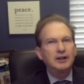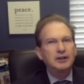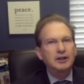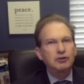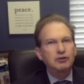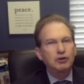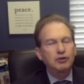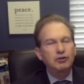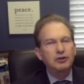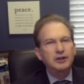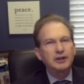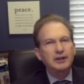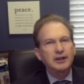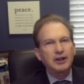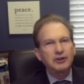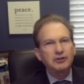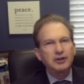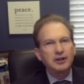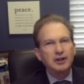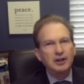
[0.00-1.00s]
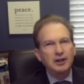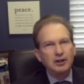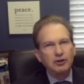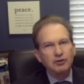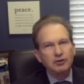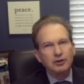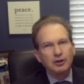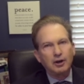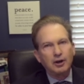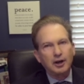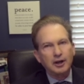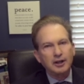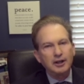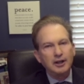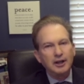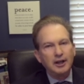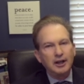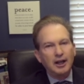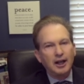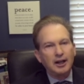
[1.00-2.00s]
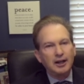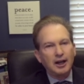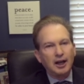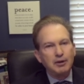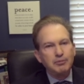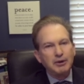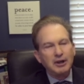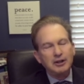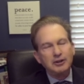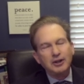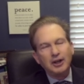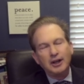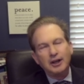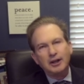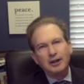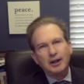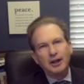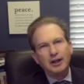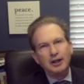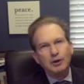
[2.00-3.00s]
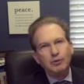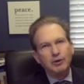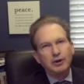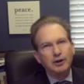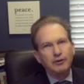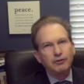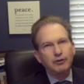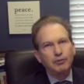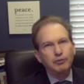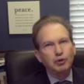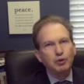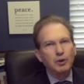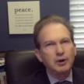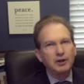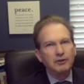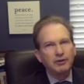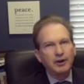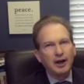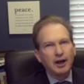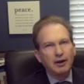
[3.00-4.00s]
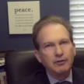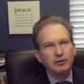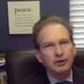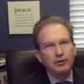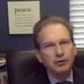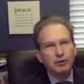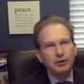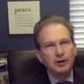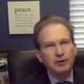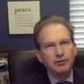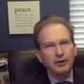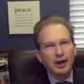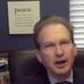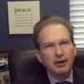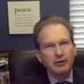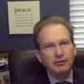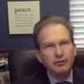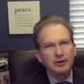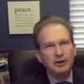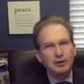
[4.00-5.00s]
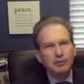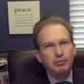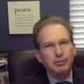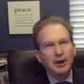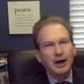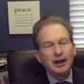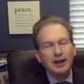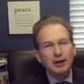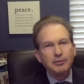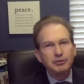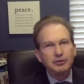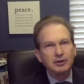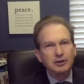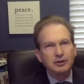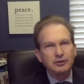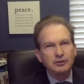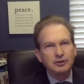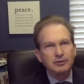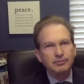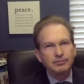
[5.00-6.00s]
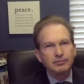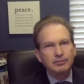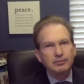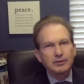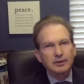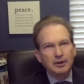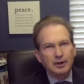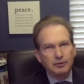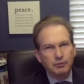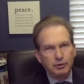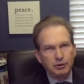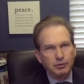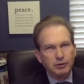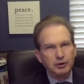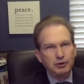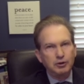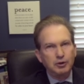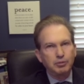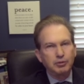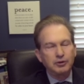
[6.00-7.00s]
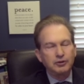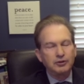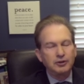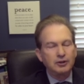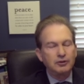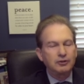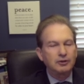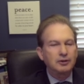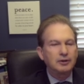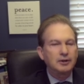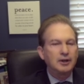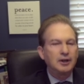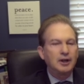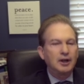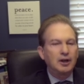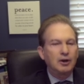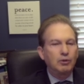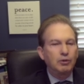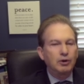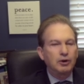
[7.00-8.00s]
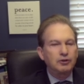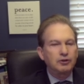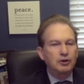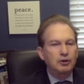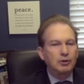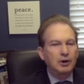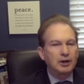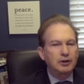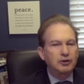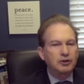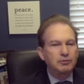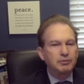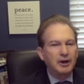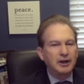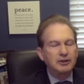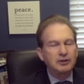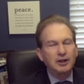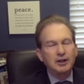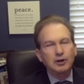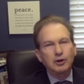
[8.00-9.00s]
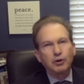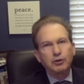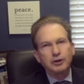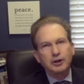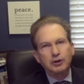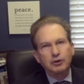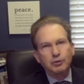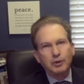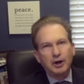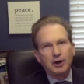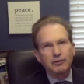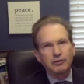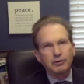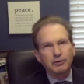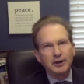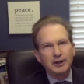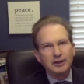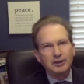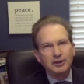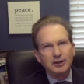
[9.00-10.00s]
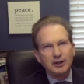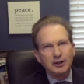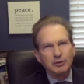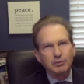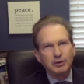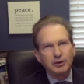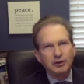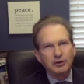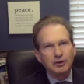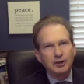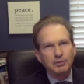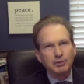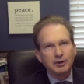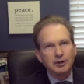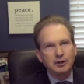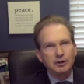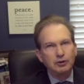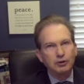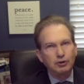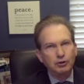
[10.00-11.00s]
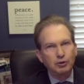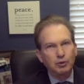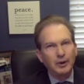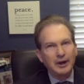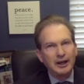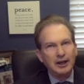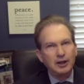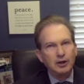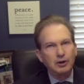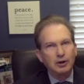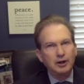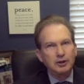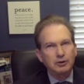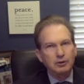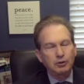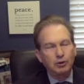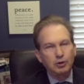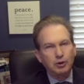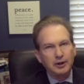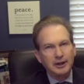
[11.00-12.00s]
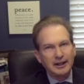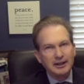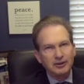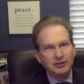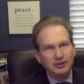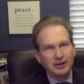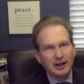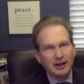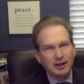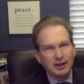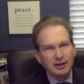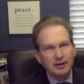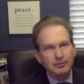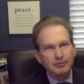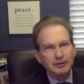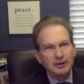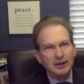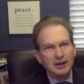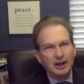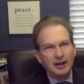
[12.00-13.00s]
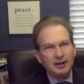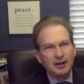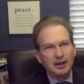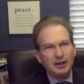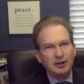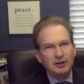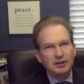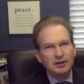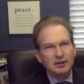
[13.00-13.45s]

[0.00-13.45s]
that's usually less than an inch long, and I may take anywhere from 25 to 35 biopsies when we do a procedure, whereas a urologist might take only 12 or 18 because typically you're awake or under local anesthetic, and they